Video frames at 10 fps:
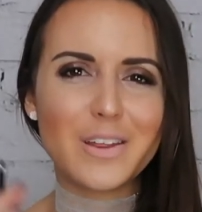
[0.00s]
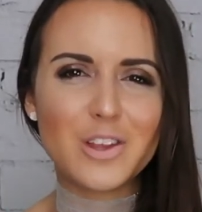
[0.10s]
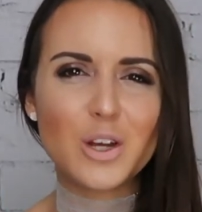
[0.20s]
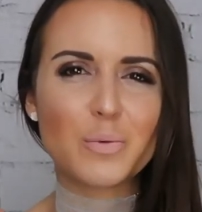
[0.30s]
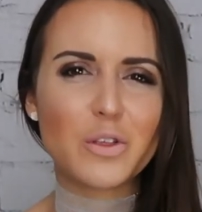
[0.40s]
And I
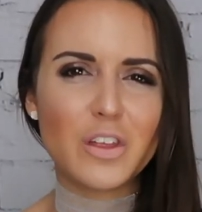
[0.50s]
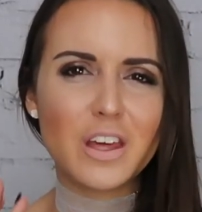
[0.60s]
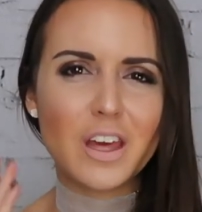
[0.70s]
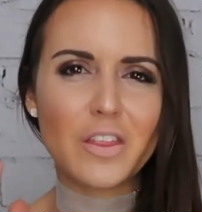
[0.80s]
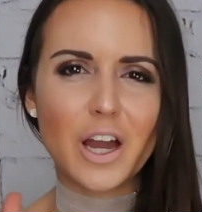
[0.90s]
think you're
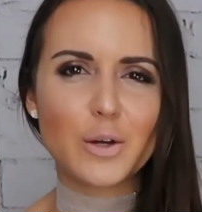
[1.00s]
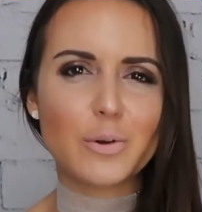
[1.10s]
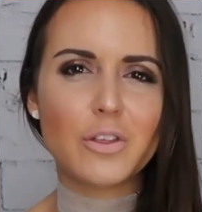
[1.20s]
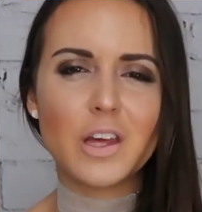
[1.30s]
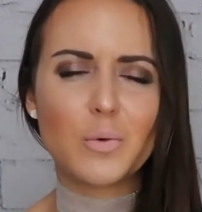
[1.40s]
rethinking that.
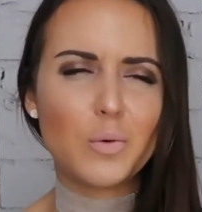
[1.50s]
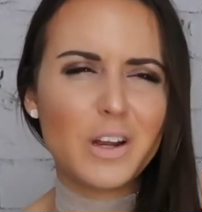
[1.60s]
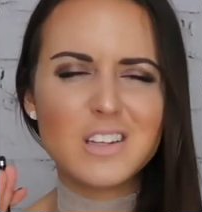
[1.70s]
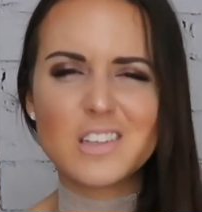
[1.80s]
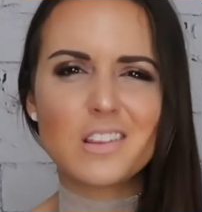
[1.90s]
You're rethinking, well,
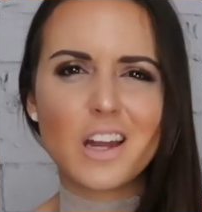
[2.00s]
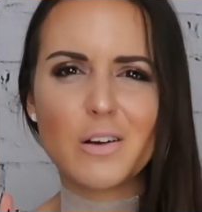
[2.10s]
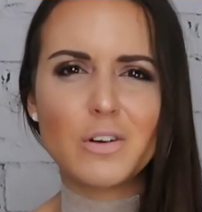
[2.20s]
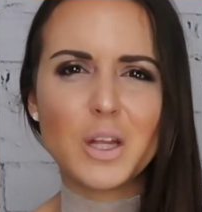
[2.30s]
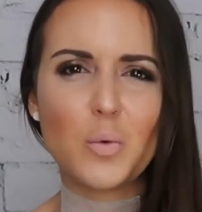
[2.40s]
what is it that I
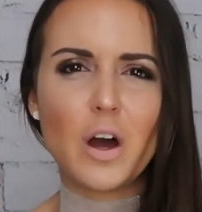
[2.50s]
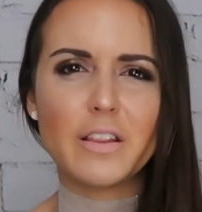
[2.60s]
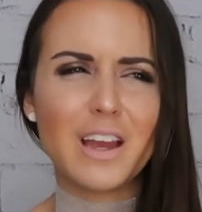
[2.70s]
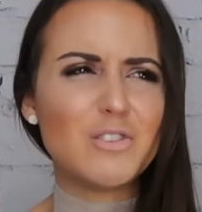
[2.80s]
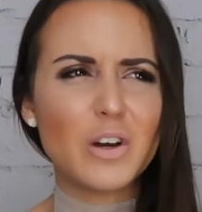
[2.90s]
really want in life?